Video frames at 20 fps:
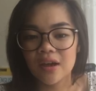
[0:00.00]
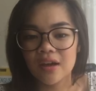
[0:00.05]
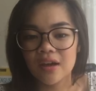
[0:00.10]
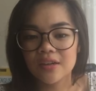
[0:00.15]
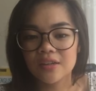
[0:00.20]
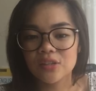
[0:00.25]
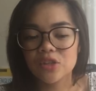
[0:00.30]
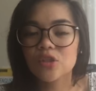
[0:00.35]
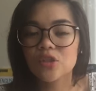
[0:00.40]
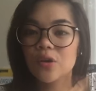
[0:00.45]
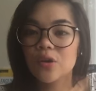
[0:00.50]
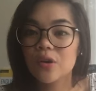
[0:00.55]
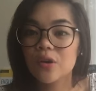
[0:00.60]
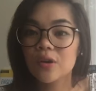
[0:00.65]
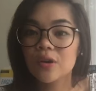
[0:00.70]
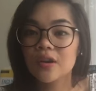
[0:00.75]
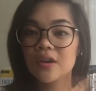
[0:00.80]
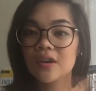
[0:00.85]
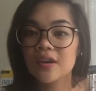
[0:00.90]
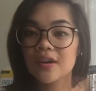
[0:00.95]
So
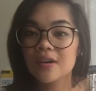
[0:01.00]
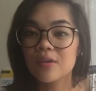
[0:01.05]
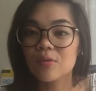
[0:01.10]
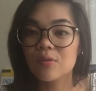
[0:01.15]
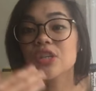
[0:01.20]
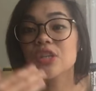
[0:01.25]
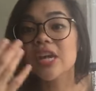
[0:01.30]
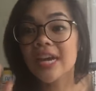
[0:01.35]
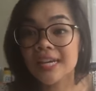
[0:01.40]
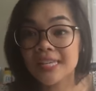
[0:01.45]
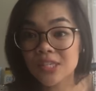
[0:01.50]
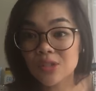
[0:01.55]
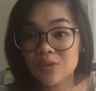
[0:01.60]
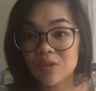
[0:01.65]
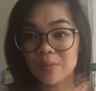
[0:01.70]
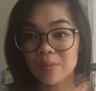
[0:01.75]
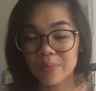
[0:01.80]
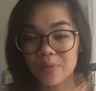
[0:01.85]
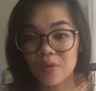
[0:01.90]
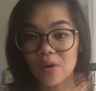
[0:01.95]
when you answer
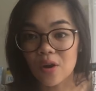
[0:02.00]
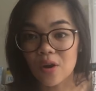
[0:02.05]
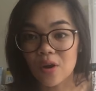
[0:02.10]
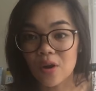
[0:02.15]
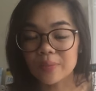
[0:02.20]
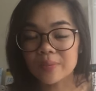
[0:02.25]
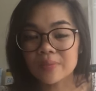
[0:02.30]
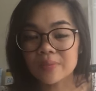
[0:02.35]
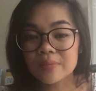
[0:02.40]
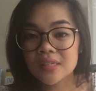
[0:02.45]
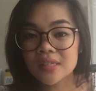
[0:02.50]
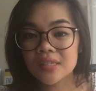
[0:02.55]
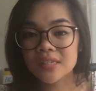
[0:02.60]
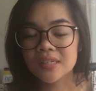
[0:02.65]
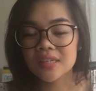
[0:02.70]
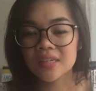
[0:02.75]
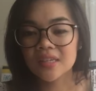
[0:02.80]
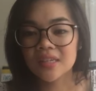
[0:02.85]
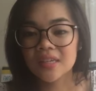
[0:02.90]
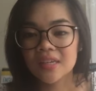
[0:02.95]
a prompt,
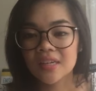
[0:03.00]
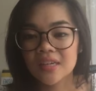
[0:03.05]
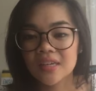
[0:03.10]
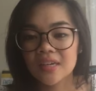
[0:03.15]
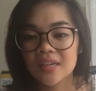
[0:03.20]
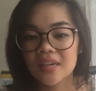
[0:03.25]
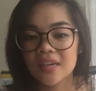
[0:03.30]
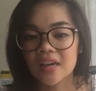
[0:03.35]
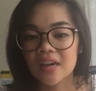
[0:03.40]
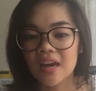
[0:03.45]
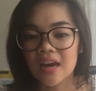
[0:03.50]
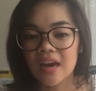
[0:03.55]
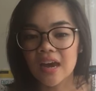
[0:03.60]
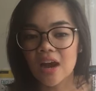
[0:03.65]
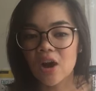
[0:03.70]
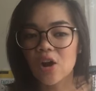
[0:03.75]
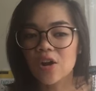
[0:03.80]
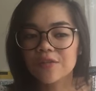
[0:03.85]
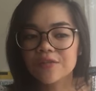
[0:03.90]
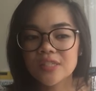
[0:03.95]

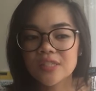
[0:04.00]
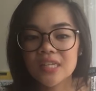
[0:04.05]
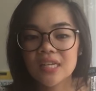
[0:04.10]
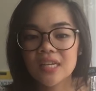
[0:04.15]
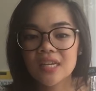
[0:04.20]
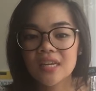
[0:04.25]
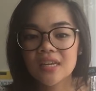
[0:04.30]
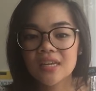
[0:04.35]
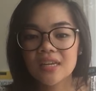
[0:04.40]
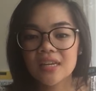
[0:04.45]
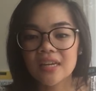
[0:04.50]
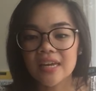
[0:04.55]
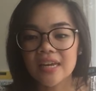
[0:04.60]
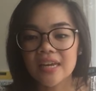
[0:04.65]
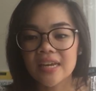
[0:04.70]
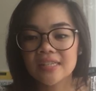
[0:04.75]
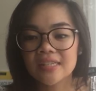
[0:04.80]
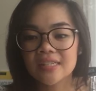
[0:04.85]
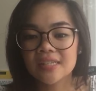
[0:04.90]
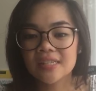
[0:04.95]
often
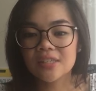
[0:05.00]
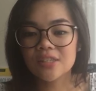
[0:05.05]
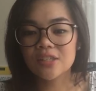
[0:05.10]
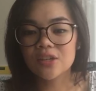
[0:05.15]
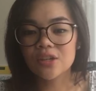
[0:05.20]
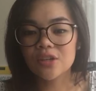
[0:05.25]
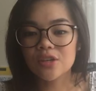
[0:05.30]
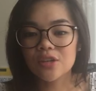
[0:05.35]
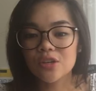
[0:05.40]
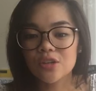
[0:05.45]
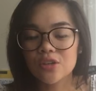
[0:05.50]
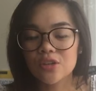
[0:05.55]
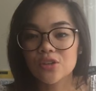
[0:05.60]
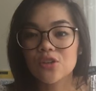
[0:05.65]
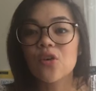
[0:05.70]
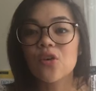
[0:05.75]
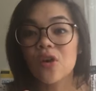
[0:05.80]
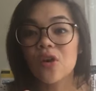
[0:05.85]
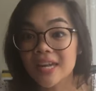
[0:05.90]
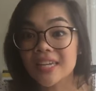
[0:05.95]
it's
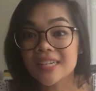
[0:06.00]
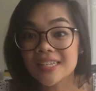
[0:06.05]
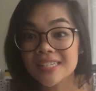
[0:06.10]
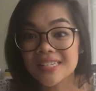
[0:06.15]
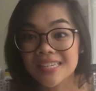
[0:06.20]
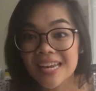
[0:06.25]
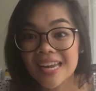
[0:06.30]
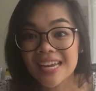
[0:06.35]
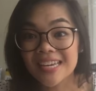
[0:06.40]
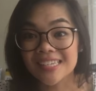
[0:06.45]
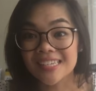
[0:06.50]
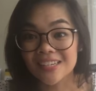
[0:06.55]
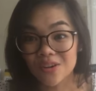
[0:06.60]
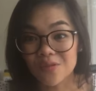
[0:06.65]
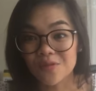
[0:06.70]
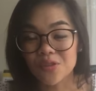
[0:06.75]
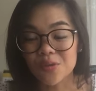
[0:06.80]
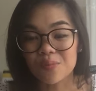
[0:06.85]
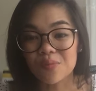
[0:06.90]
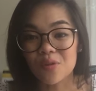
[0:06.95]
your understanding of
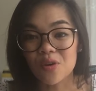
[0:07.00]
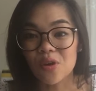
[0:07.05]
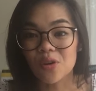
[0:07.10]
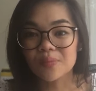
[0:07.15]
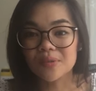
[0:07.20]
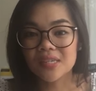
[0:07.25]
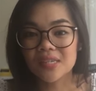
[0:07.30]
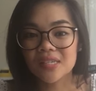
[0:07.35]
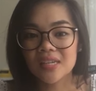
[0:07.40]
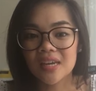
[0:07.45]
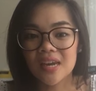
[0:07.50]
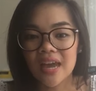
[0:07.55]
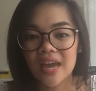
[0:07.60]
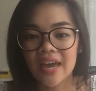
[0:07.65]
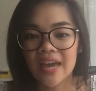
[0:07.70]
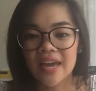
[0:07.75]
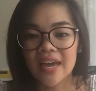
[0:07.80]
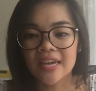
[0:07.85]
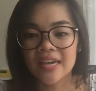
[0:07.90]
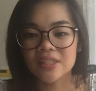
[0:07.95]
the prompt.
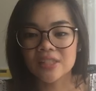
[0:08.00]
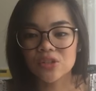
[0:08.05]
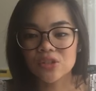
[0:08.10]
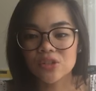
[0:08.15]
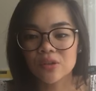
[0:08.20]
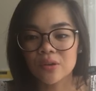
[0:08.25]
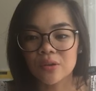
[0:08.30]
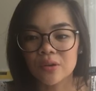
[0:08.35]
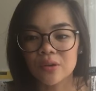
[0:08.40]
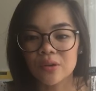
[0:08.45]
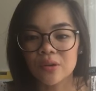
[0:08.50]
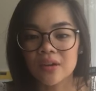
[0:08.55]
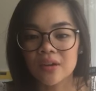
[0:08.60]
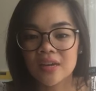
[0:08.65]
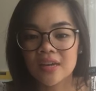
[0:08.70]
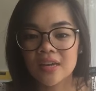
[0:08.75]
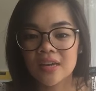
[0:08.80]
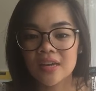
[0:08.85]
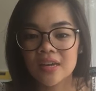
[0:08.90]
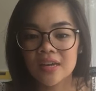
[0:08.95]
And so
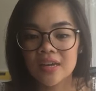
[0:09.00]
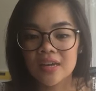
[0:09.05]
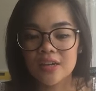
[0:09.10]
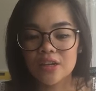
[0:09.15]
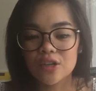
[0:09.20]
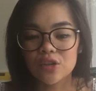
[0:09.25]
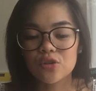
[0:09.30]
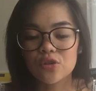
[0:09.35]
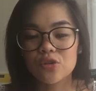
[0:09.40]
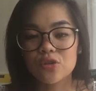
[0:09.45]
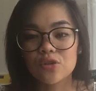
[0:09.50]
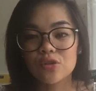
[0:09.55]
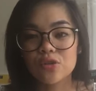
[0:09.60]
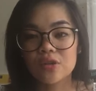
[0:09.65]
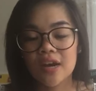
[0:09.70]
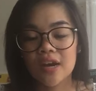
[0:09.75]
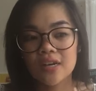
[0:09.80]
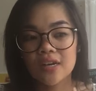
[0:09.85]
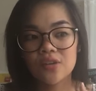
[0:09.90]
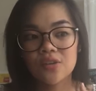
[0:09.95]
you
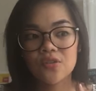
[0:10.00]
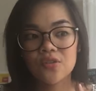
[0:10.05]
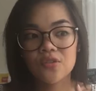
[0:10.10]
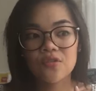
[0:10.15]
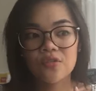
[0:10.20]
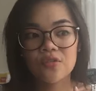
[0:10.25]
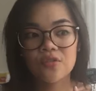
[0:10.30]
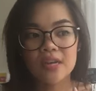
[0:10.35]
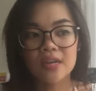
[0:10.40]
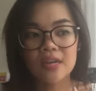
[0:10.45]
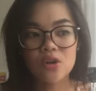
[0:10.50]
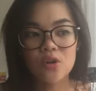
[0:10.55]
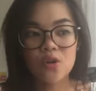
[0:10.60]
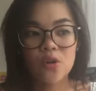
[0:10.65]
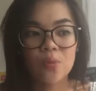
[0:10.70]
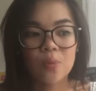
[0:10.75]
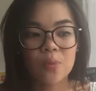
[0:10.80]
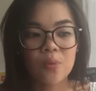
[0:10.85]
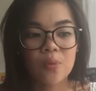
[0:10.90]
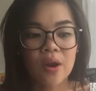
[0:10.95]
kind of
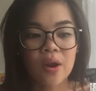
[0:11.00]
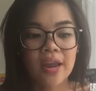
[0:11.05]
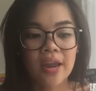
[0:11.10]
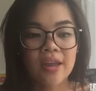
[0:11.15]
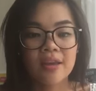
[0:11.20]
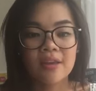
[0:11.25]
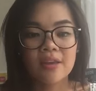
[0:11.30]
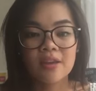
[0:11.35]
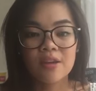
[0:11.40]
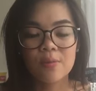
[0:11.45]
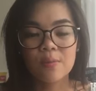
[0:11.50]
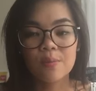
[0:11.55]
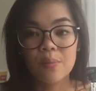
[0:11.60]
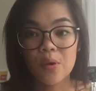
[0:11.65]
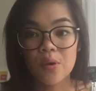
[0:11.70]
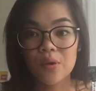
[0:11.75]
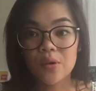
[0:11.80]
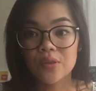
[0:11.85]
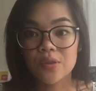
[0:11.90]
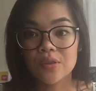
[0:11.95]
incorporate
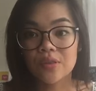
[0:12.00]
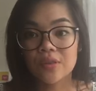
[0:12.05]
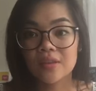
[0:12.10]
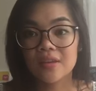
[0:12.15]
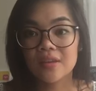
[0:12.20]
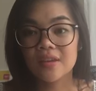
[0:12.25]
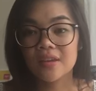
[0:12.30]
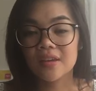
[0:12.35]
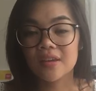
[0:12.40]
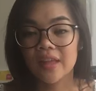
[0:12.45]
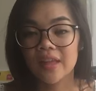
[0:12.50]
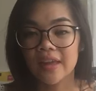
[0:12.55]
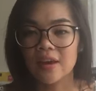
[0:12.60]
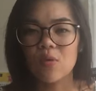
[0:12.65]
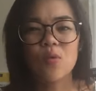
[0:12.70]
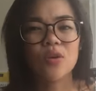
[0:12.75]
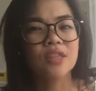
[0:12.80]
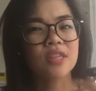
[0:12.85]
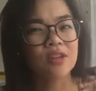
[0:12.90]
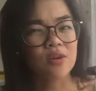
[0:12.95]
both like what
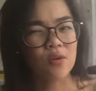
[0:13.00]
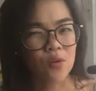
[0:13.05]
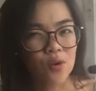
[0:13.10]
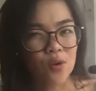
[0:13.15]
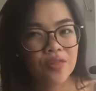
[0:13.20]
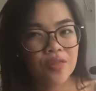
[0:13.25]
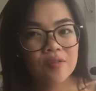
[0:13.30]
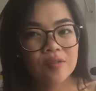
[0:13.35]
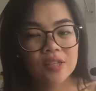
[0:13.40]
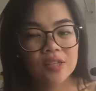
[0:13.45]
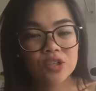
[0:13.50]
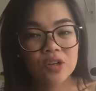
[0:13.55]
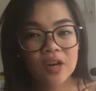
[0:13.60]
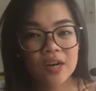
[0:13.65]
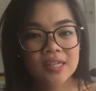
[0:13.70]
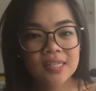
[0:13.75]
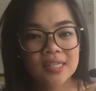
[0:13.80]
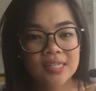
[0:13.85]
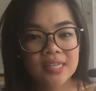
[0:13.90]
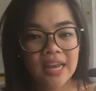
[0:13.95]
the author is trying to
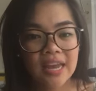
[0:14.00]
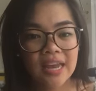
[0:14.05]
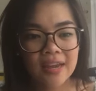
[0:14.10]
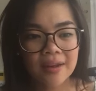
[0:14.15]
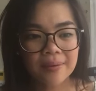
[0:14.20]
say